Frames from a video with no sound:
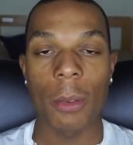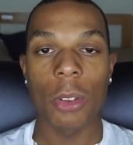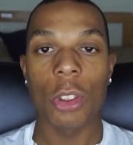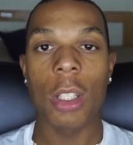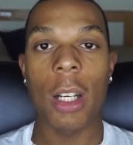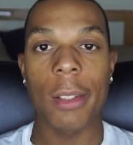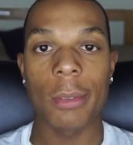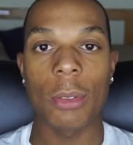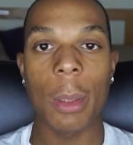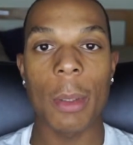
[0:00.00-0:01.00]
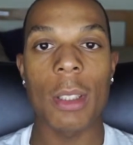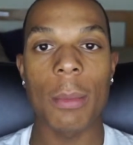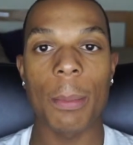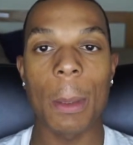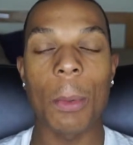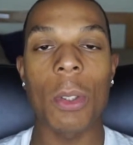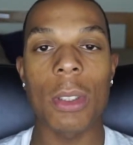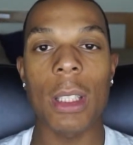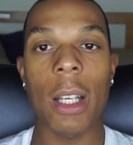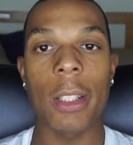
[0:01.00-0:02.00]
You're not, I mean, people gonna
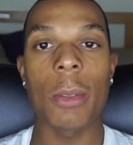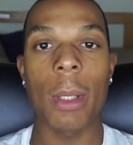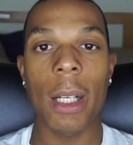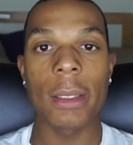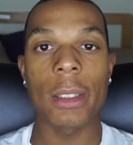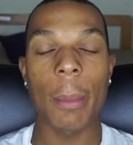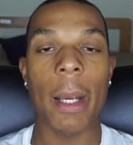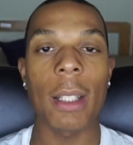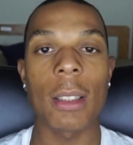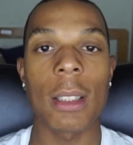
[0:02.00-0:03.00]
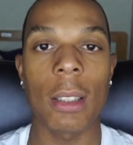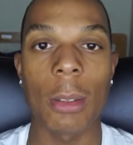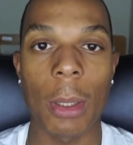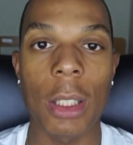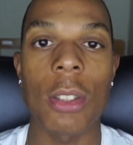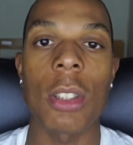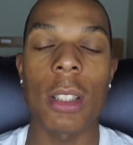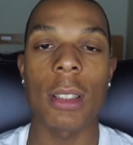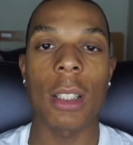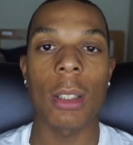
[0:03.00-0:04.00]
say otherwise, commander can say otherwise, units
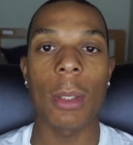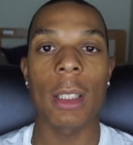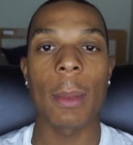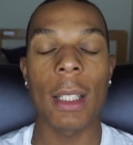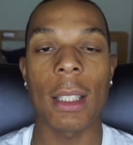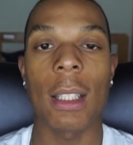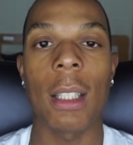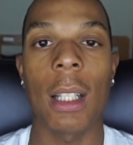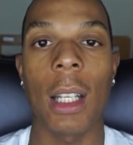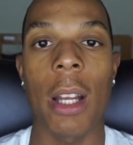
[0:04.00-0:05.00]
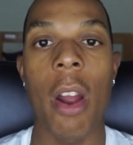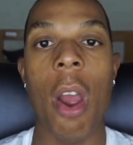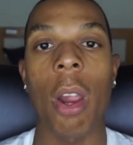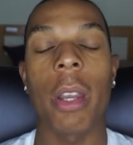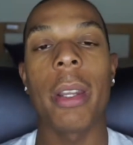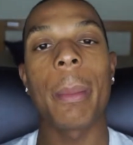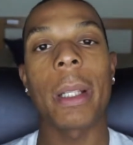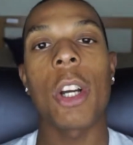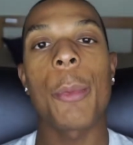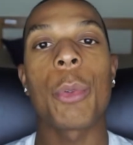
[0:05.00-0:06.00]
gonna say otherwise, but at the end of the day, you didn't
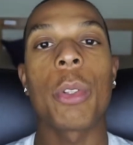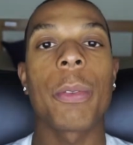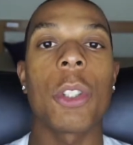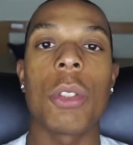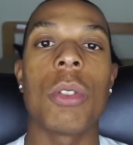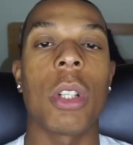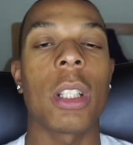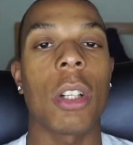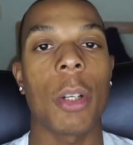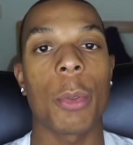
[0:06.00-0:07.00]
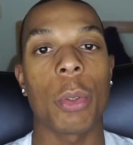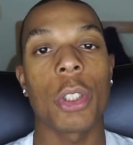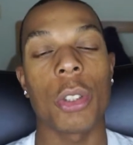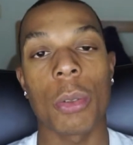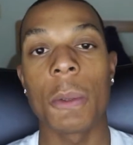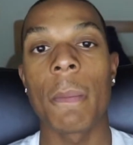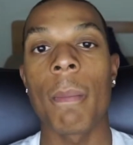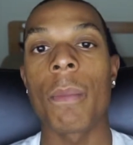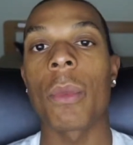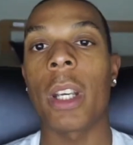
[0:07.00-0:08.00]
make the Army work for you. Don't let the Army work you.
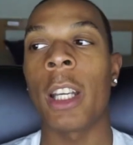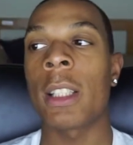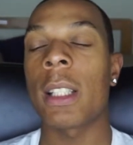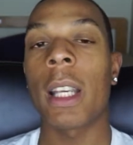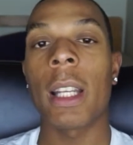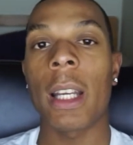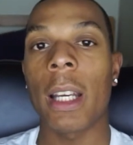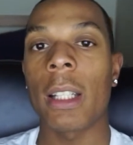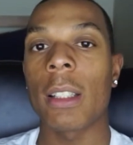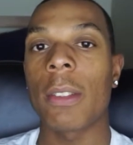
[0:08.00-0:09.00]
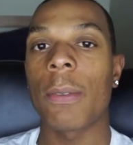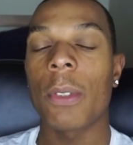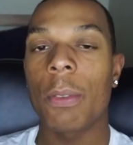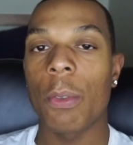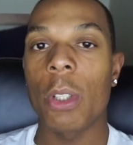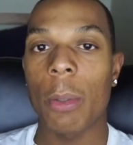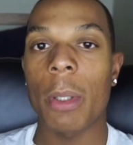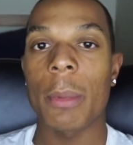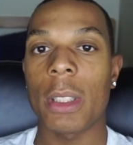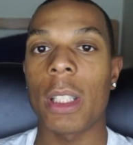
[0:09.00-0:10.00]
And saying that, if you get what
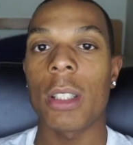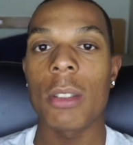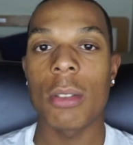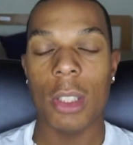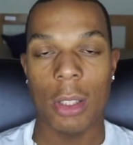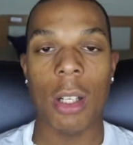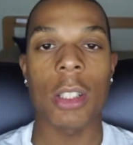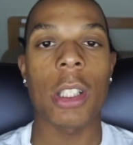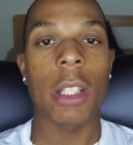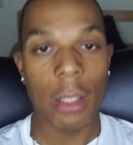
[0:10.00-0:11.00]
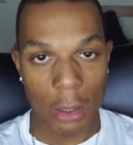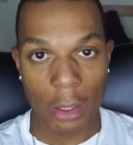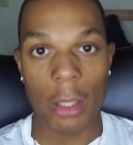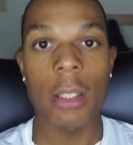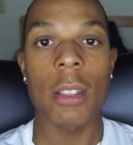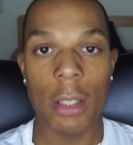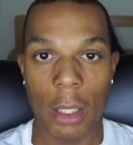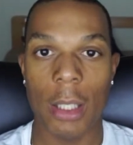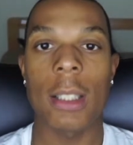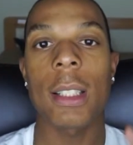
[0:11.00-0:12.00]
I'm saying, just nod your head. Yes,
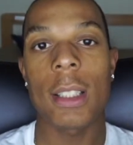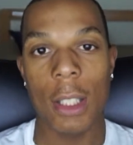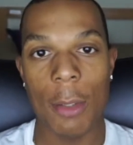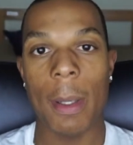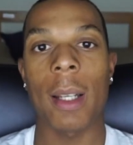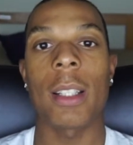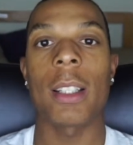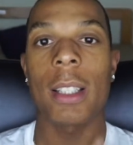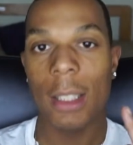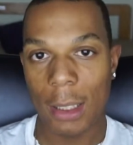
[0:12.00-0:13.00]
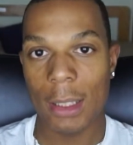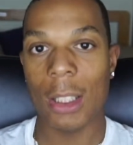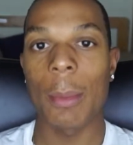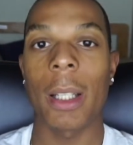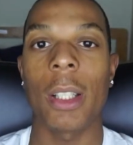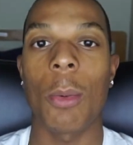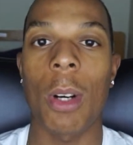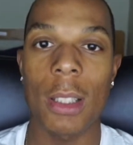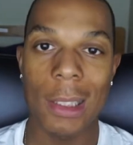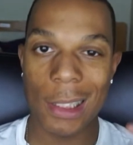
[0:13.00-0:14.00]
yes, I see you back there. Yes, I see you back there
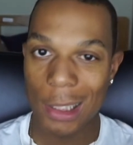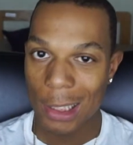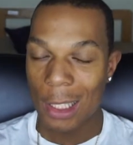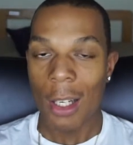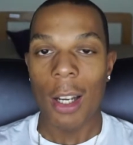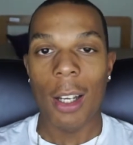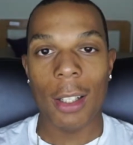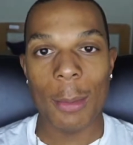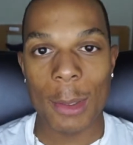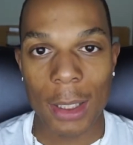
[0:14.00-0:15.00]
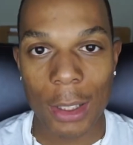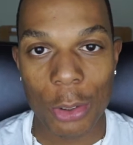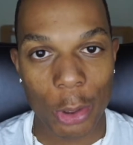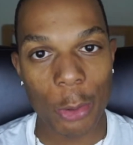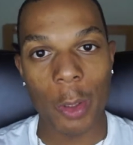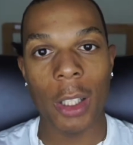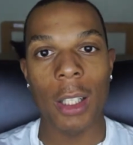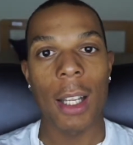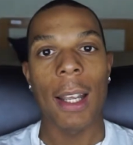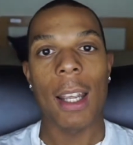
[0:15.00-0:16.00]
watching. You know what I'm saying? You
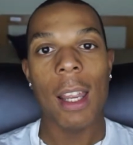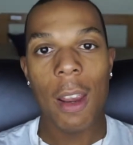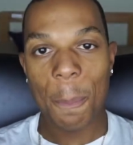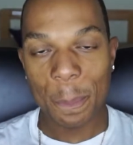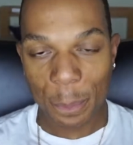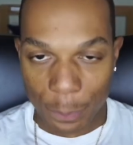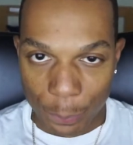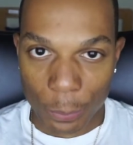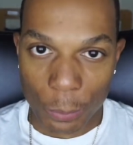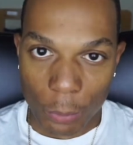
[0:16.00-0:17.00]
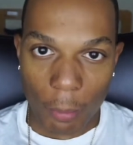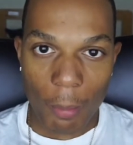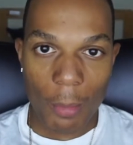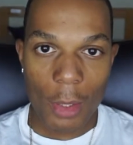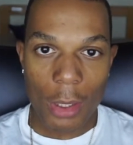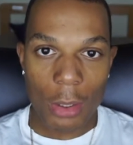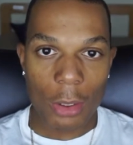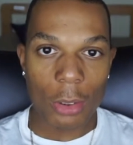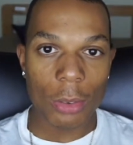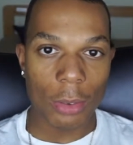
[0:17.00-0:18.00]
agreeing. And, you
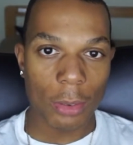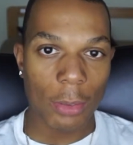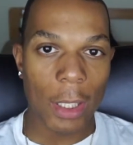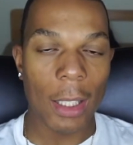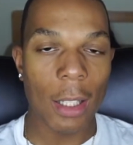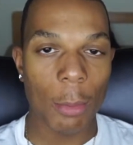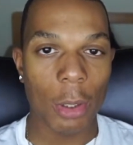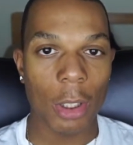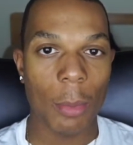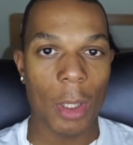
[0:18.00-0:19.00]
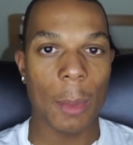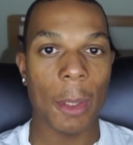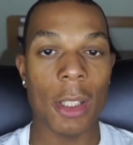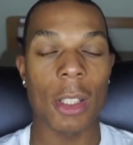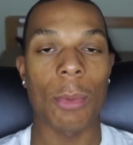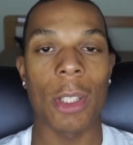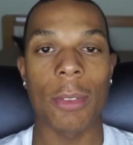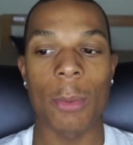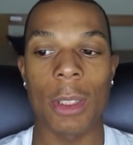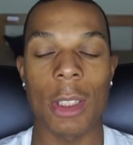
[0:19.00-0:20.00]
know, right now I'm working on my specialist
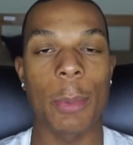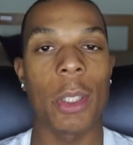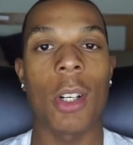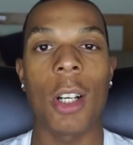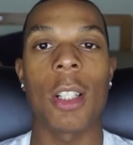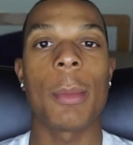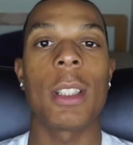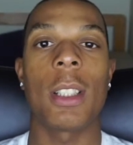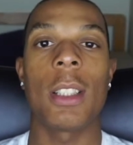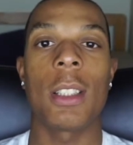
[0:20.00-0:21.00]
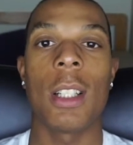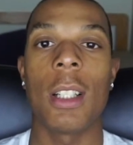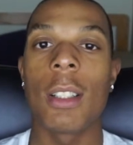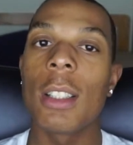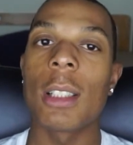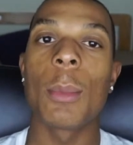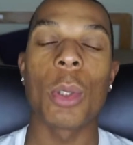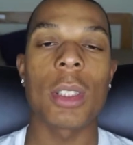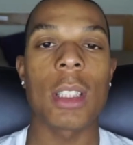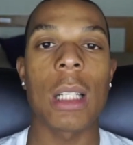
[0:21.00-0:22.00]
waiver, which is pretty hard because there's
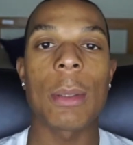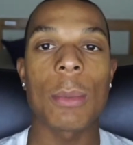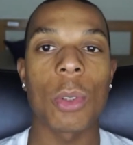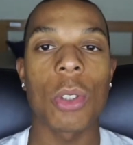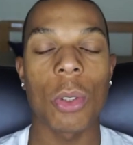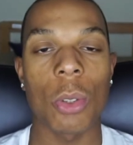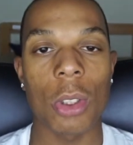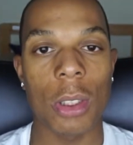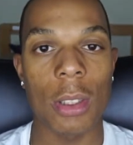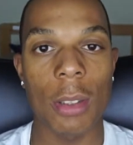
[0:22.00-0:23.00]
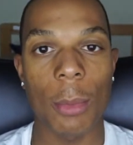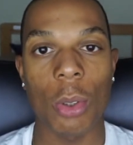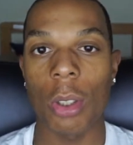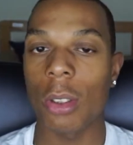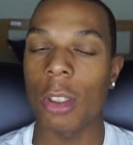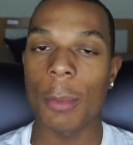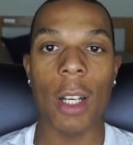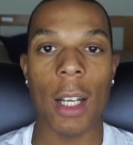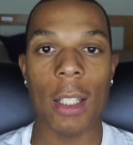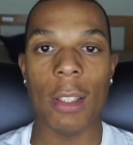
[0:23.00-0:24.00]
more steps, more courses, more, you know,
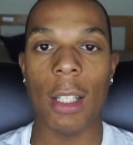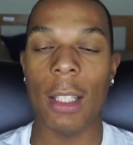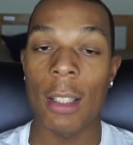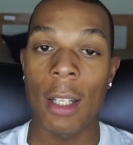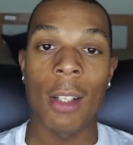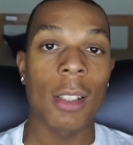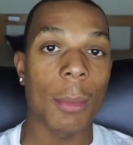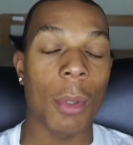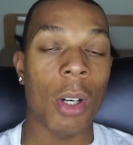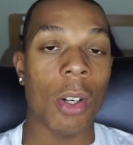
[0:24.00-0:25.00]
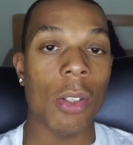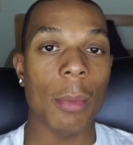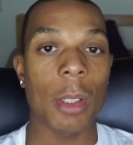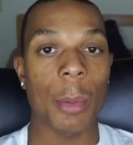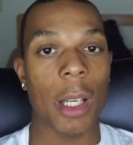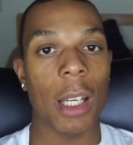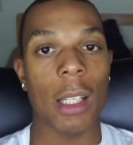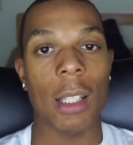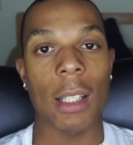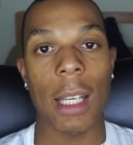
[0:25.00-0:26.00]
grinding. Like, tomorrow I'm gonna be
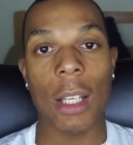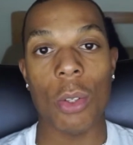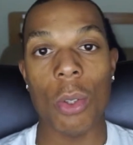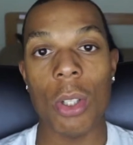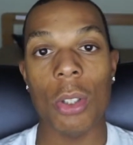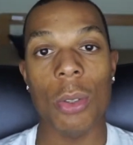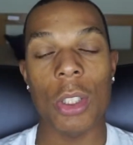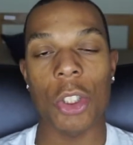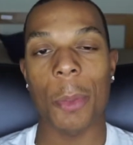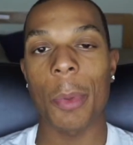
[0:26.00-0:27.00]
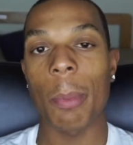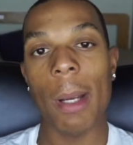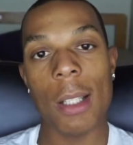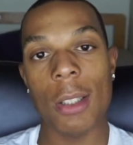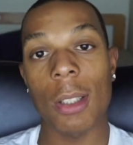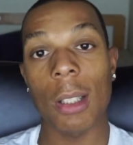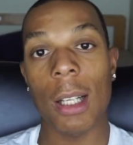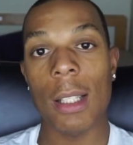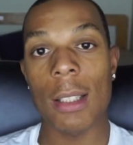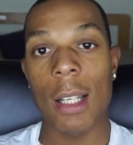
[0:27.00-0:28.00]
hitting the Daegu to do the Sharp Ambassador
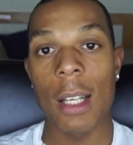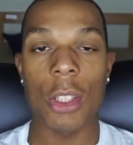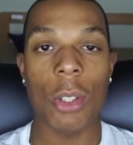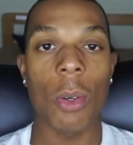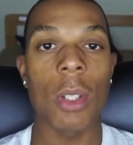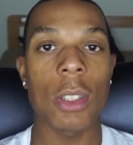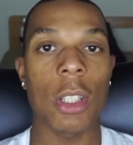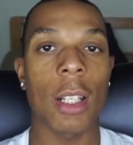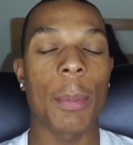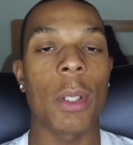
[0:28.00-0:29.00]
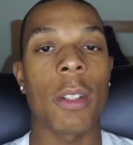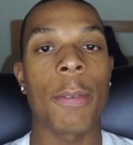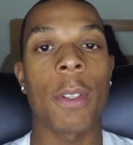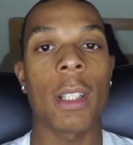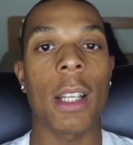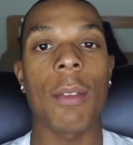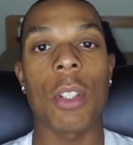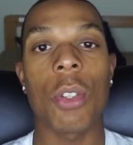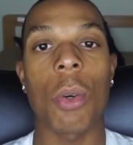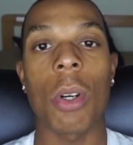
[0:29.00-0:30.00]
class. You should always try to put your foot in every
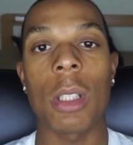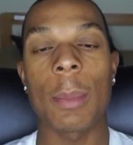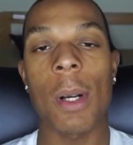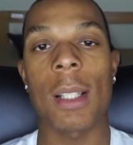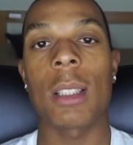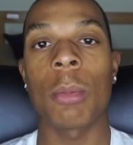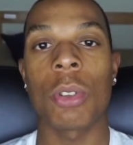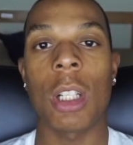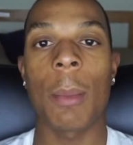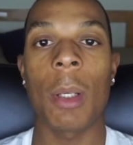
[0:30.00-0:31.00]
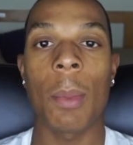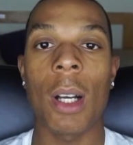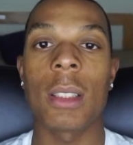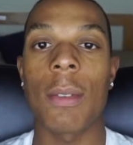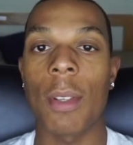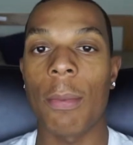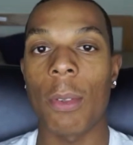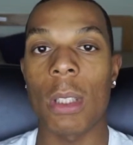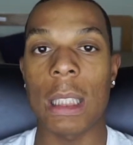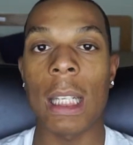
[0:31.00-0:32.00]
door as possible. Try to be a positive
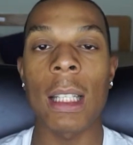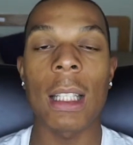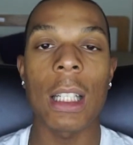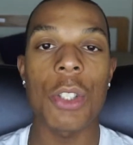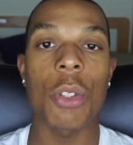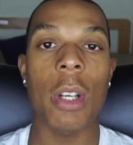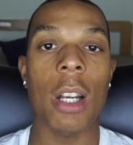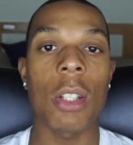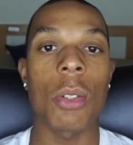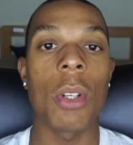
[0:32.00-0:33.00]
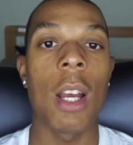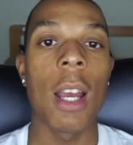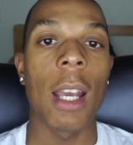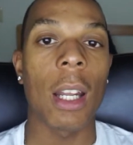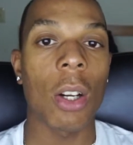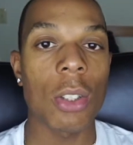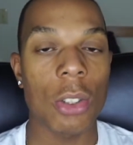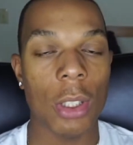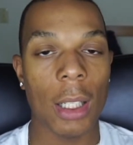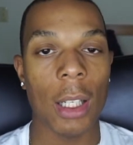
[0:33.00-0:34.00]
influence in anything that you try to do, and
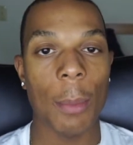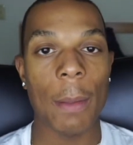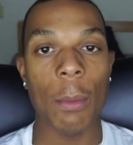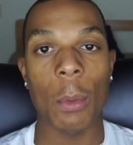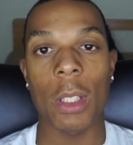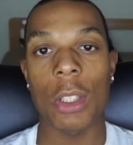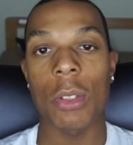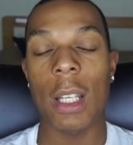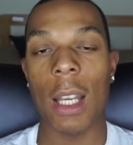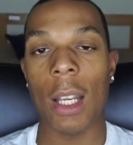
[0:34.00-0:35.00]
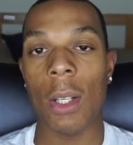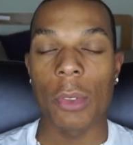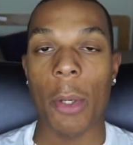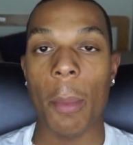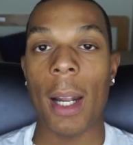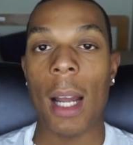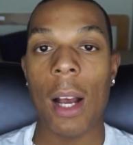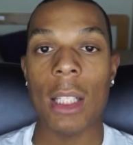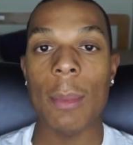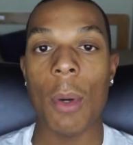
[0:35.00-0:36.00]
also try to help everyone that you can. No matter
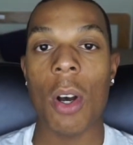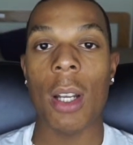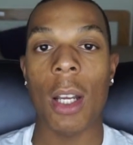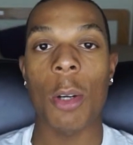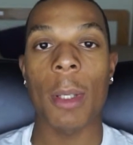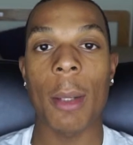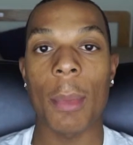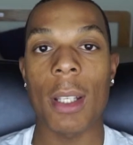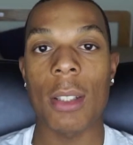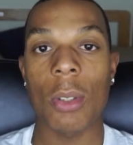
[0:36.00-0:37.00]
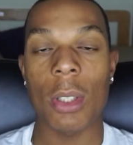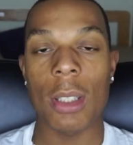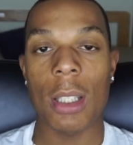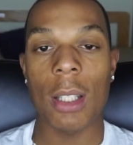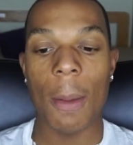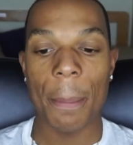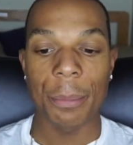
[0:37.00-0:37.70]
how small the help can be, is always needed.